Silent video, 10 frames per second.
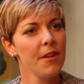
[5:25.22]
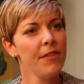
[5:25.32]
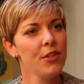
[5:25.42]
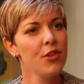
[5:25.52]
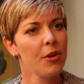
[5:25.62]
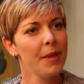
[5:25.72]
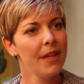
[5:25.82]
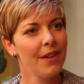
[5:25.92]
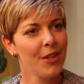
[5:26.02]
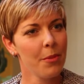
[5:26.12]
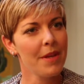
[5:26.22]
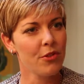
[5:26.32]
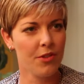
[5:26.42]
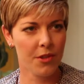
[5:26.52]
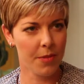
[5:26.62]
The Salvation Army, you
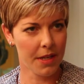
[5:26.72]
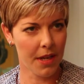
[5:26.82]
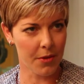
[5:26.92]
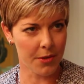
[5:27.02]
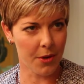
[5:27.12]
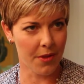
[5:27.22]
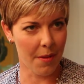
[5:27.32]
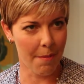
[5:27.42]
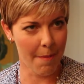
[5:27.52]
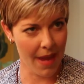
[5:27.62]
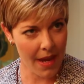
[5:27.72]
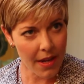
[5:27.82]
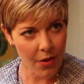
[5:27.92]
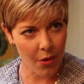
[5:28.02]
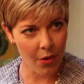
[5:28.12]
mentioned that the Red Kettles are the
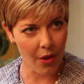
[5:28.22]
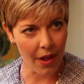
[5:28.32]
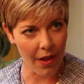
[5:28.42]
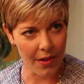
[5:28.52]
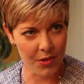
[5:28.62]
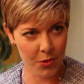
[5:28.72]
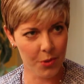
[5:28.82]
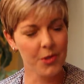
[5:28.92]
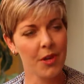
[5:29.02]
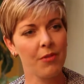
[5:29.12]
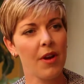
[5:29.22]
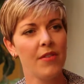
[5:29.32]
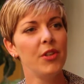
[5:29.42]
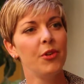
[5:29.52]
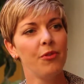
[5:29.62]
main uh, source of
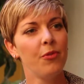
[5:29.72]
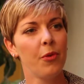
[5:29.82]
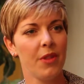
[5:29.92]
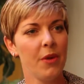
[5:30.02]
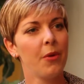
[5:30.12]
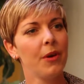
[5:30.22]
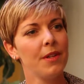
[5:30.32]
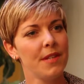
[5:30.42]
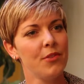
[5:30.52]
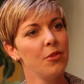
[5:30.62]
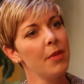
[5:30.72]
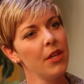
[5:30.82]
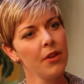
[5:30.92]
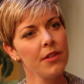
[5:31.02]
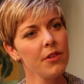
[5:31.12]
revenue for the organization,
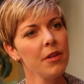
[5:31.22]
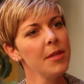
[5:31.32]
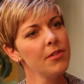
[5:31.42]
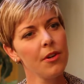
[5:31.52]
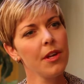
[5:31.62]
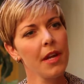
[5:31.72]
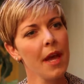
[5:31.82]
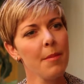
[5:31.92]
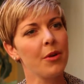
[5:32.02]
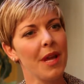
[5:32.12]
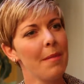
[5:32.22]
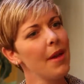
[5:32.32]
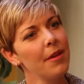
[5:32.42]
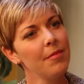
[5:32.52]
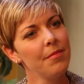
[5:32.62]
but you guys are going to be starting a capital
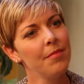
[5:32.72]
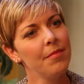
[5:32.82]
campaign.